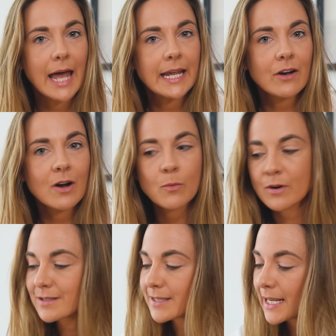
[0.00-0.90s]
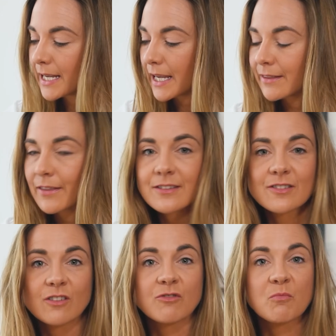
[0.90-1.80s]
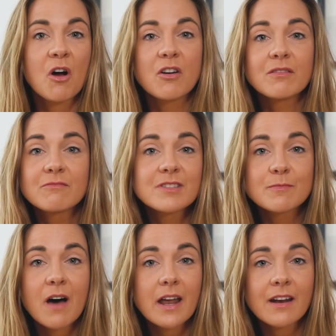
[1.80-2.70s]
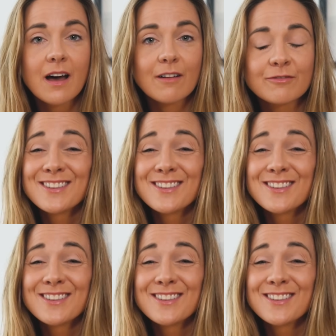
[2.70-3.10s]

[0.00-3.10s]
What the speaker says: And here I was thinking that this old remote was smart enough.